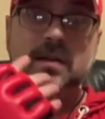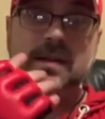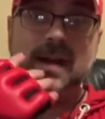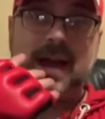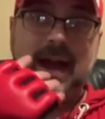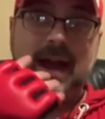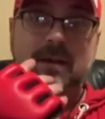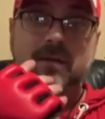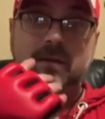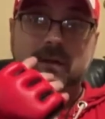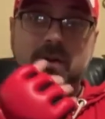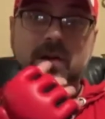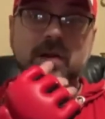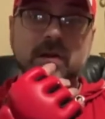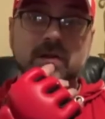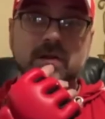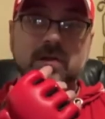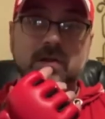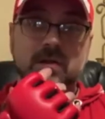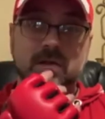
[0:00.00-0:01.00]
to have a
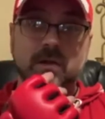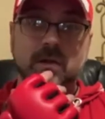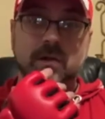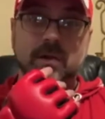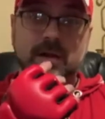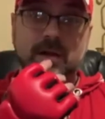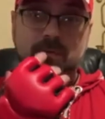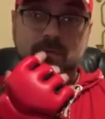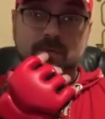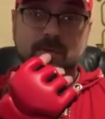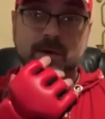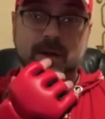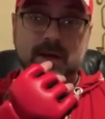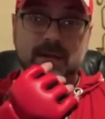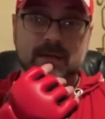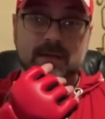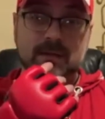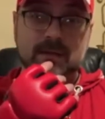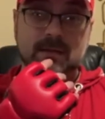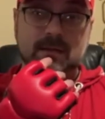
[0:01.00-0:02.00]
good sturdy
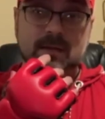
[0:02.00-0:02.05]
wrist